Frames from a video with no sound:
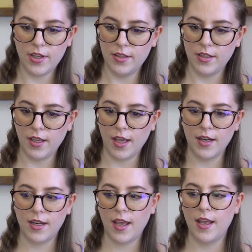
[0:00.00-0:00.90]
in the
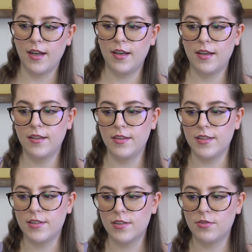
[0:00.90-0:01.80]
end, and
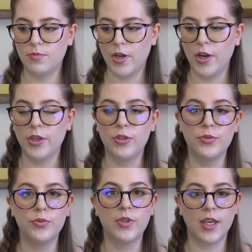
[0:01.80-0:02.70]
this is where
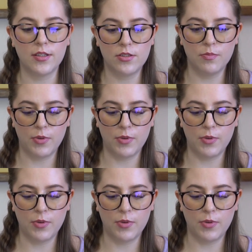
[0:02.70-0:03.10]
you get to